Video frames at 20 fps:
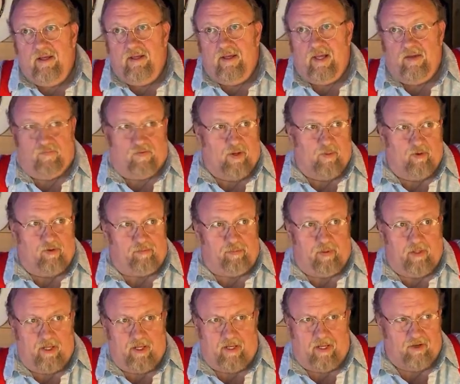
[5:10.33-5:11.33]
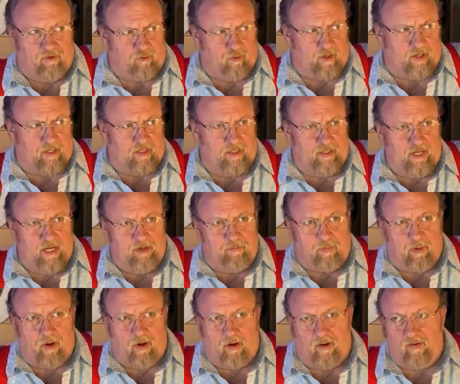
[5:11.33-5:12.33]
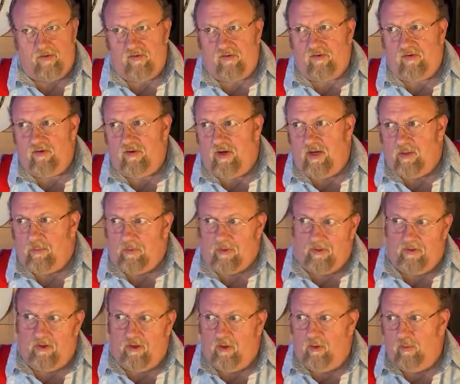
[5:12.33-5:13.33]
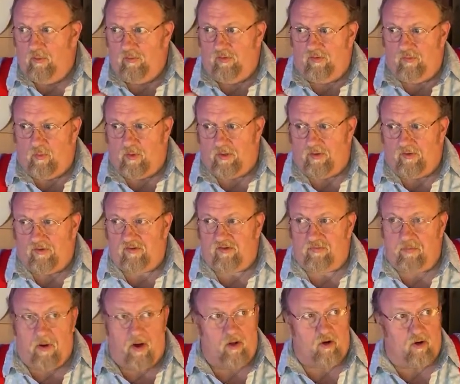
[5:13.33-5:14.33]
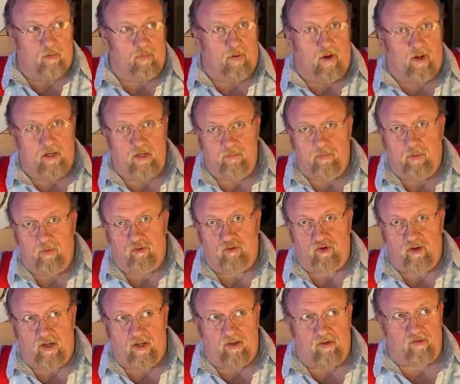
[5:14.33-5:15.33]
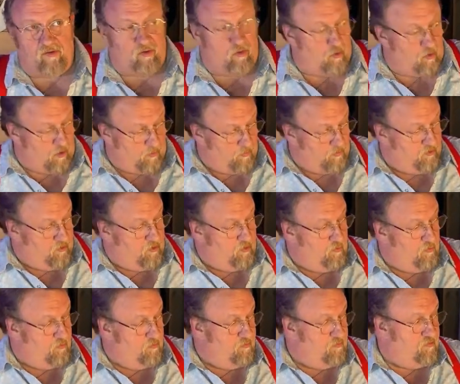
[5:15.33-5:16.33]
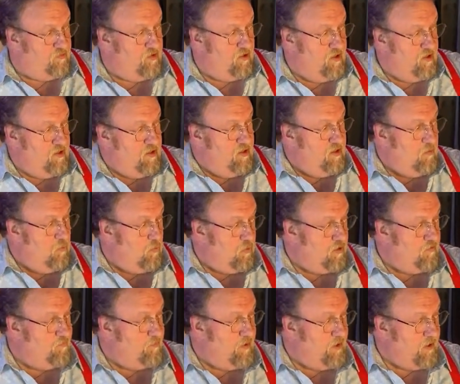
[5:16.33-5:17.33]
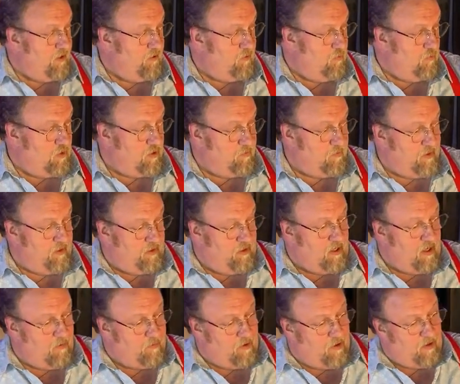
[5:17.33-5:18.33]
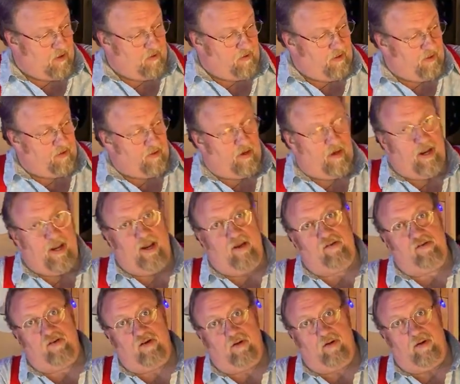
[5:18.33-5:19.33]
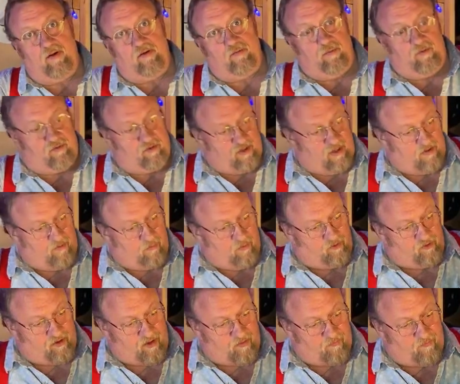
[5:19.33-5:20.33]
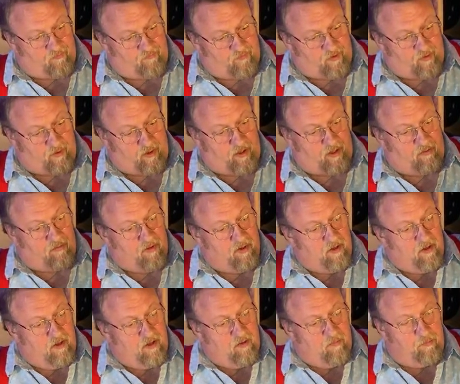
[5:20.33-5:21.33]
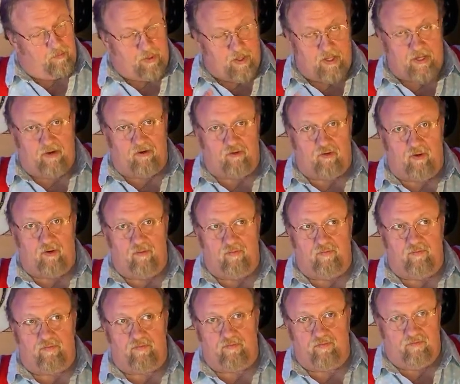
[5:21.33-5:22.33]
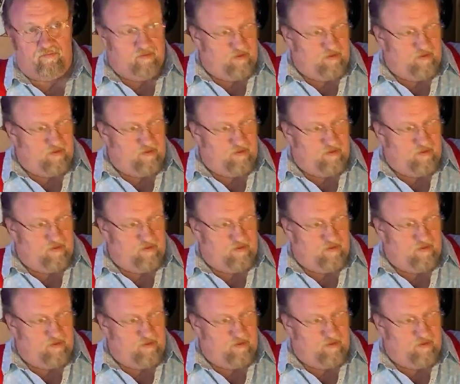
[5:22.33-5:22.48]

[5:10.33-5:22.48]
If I was playing intricate lead parts, I would use one of the smaller body Bouchers, or I would use one of my one of my Yamaha A series, which have which have a very penetrative